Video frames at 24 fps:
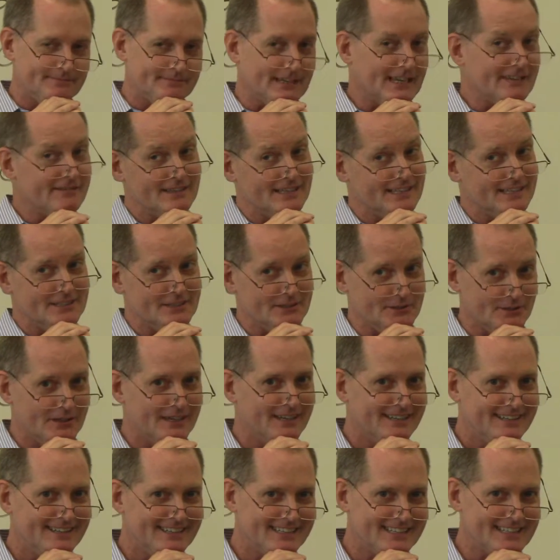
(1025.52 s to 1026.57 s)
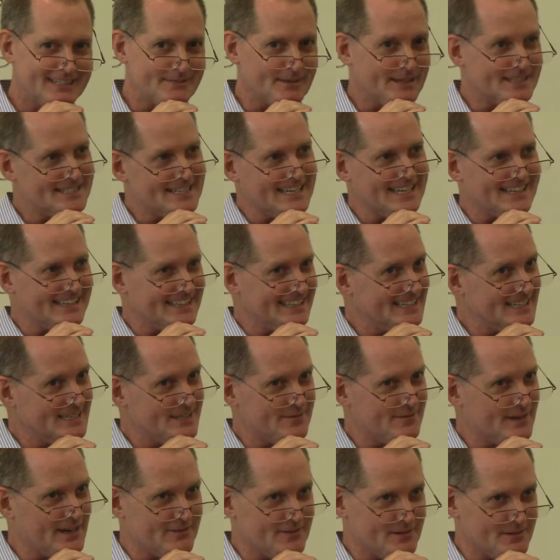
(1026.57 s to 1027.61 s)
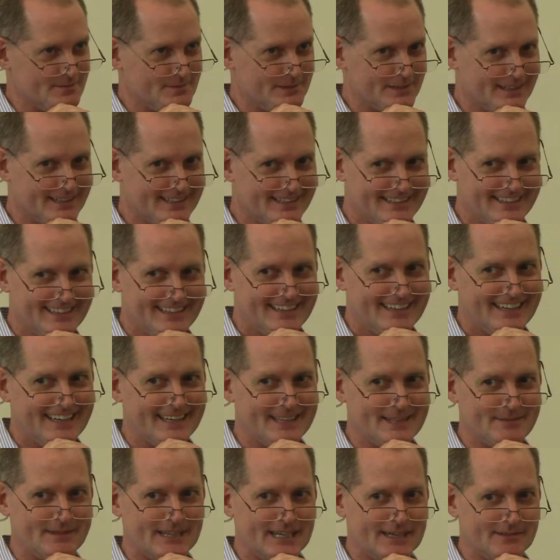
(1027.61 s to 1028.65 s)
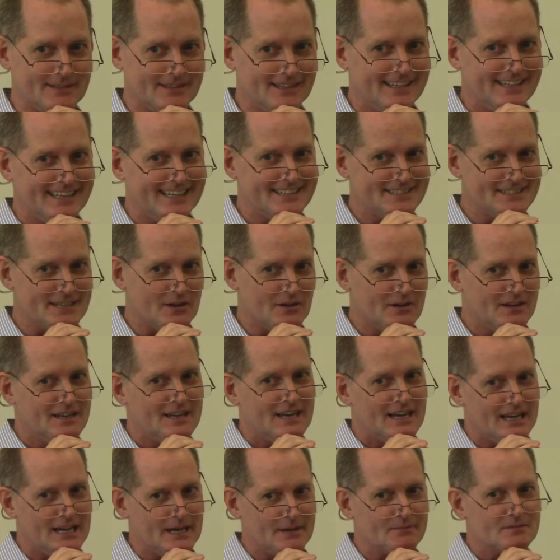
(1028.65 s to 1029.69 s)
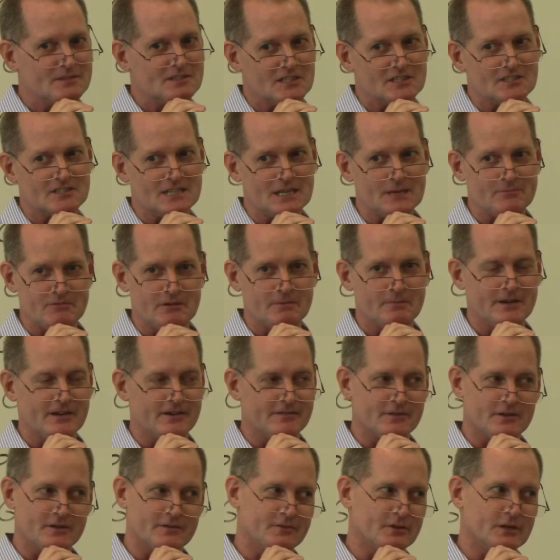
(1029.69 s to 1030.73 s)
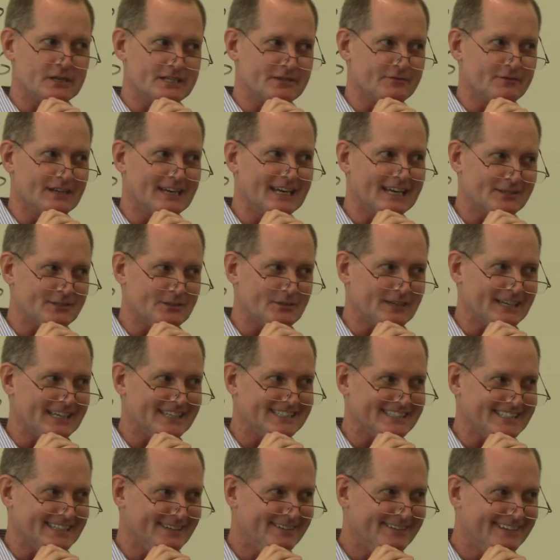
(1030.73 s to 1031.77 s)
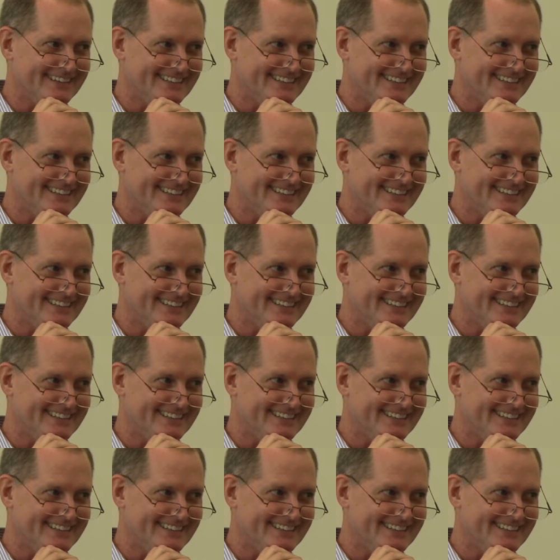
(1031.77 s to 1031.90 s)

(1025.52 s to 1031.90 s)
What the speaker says: I really do. It's my second least favorite book in the Bible. And so, just come prepared for a very different lecture next time.